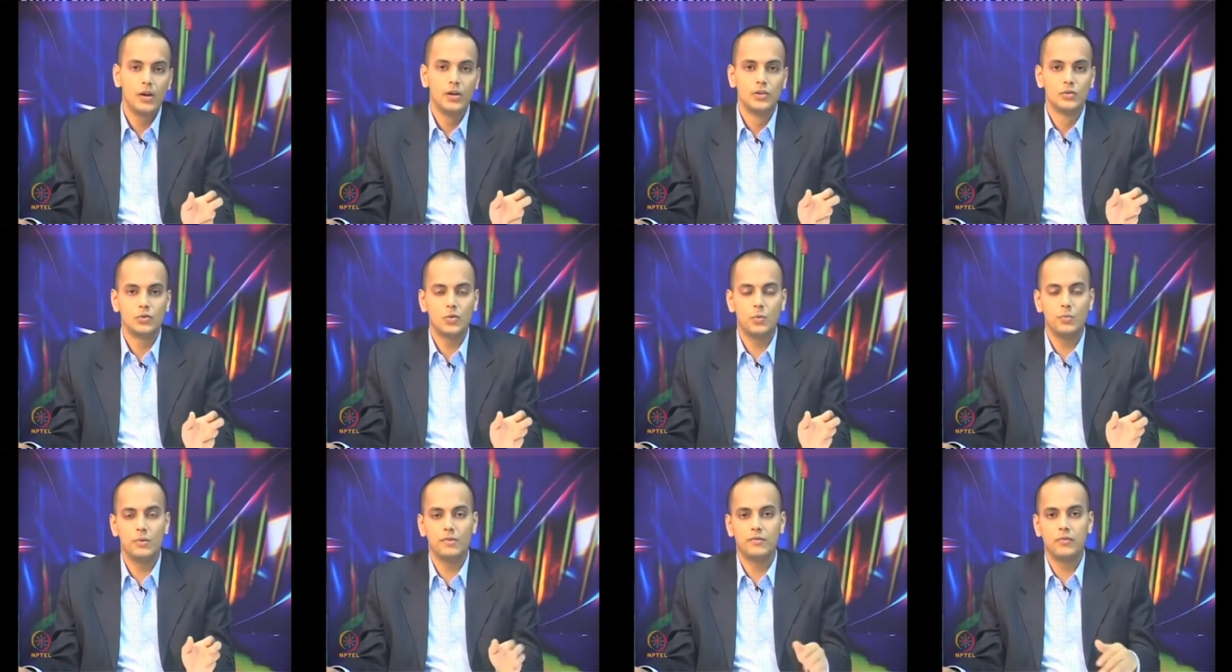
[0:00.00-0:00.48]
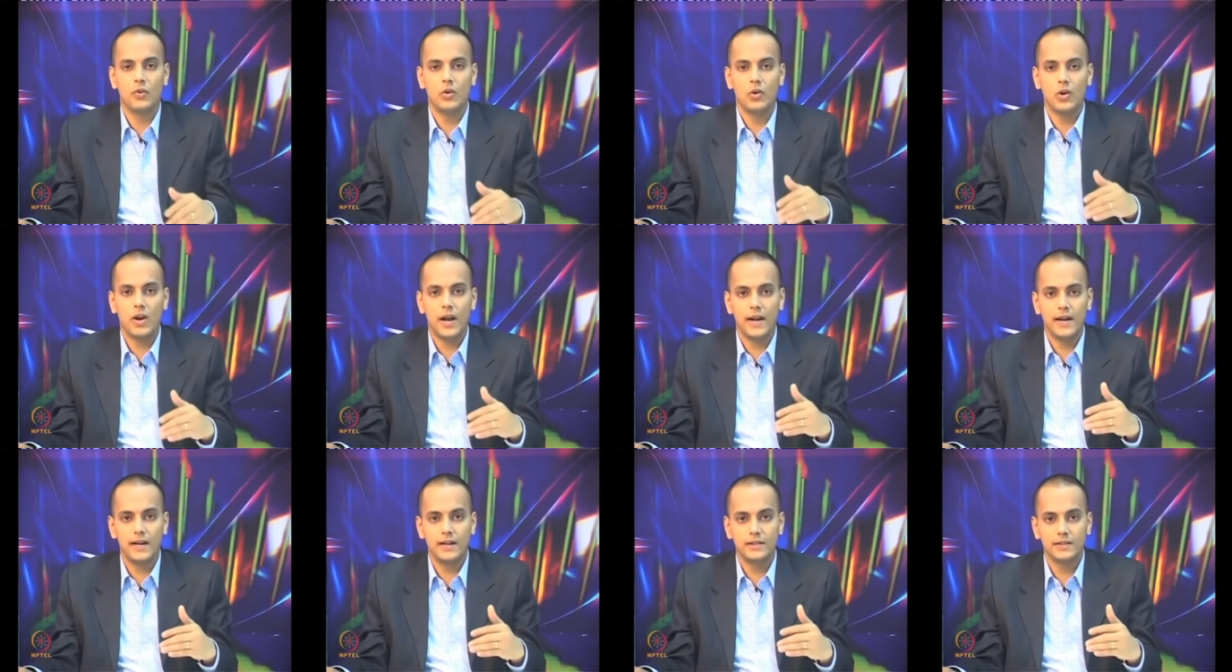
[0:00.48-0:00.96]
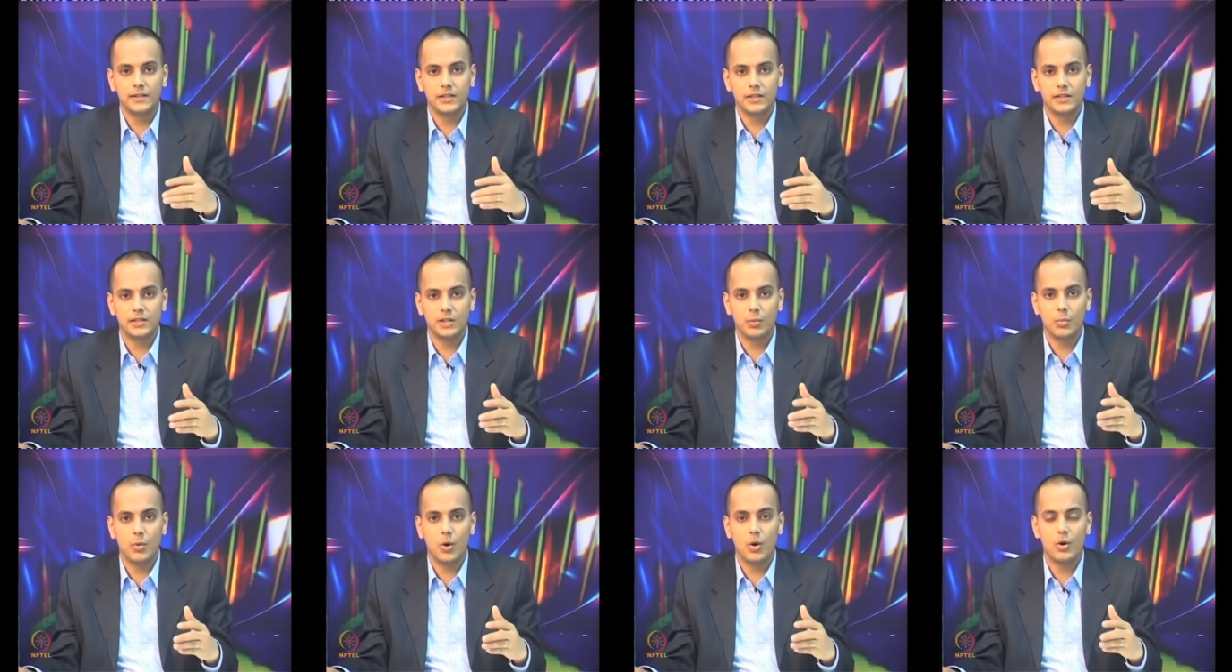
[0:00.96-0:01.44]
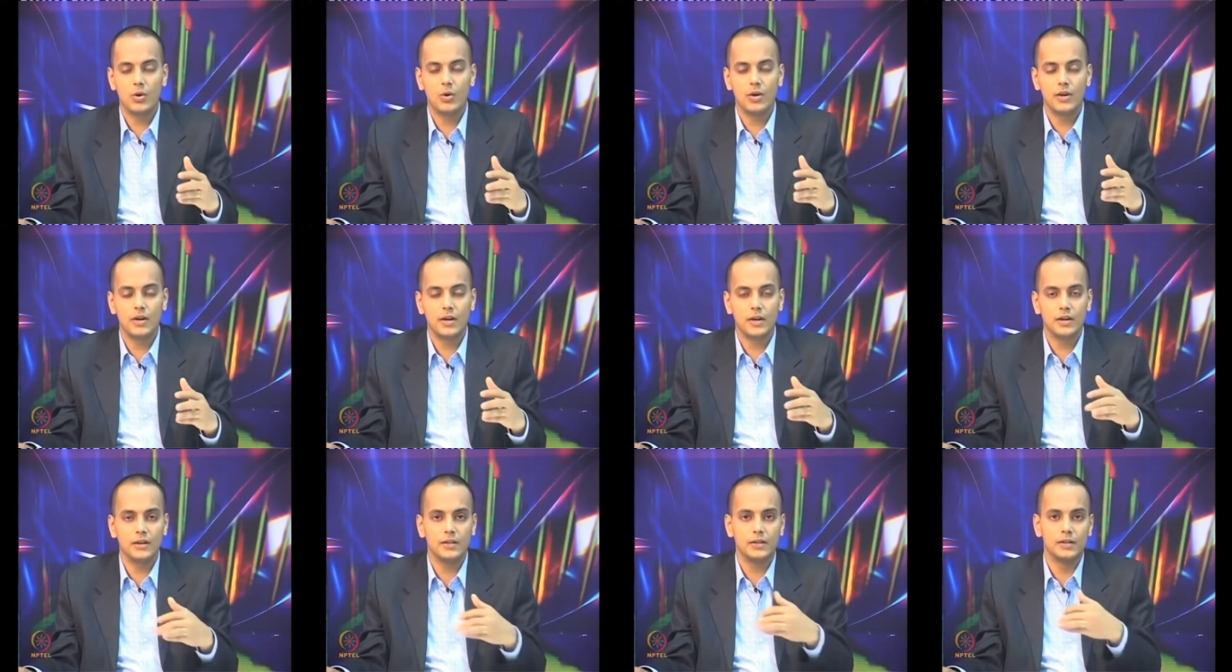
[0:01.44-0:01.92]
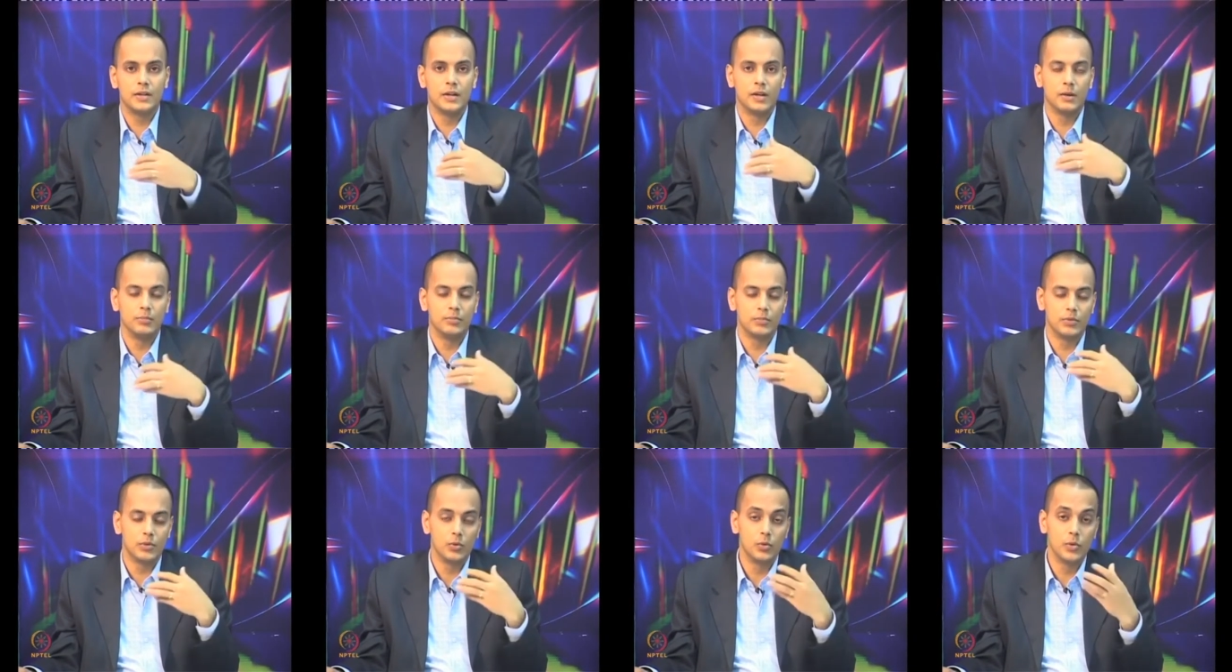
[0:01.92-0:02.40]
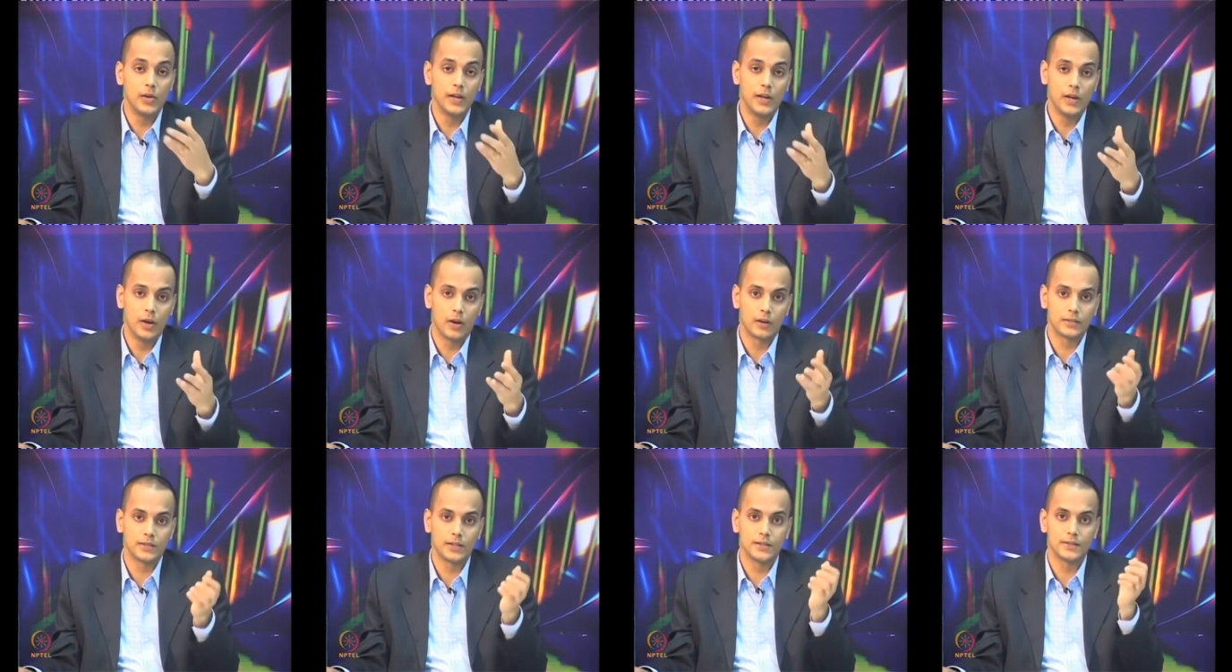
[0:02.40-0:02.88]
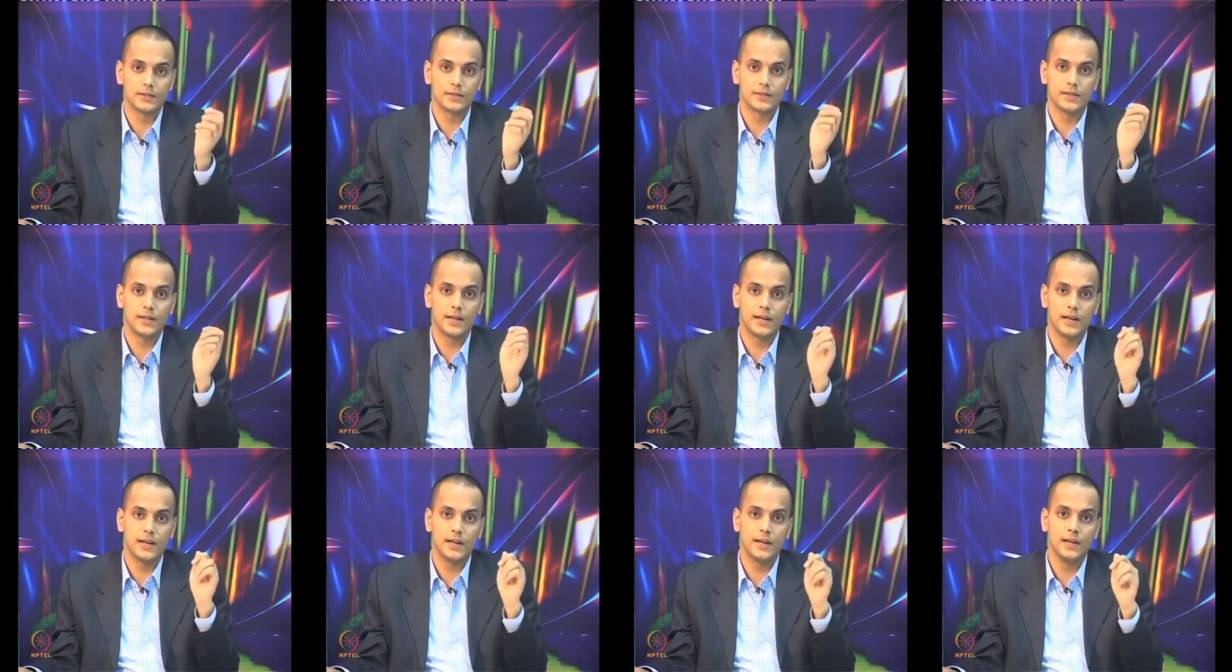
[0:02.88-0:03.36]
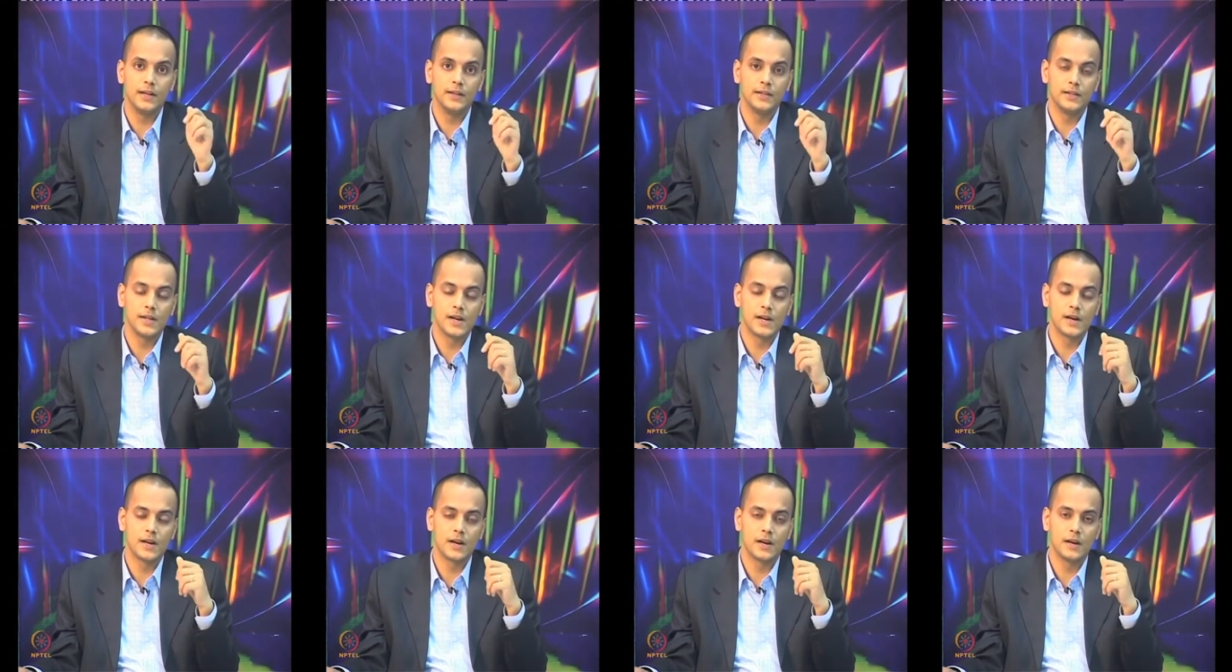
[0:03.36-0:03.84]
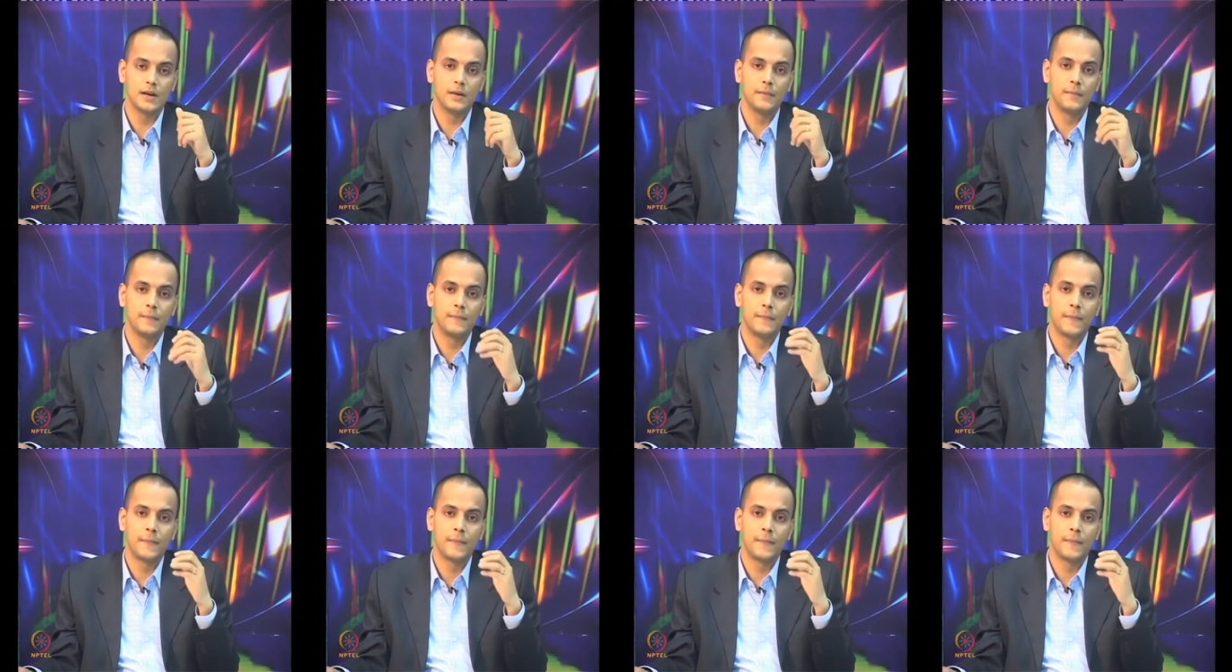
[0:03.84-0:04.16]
So, before I discuss about um, 2D losses in general,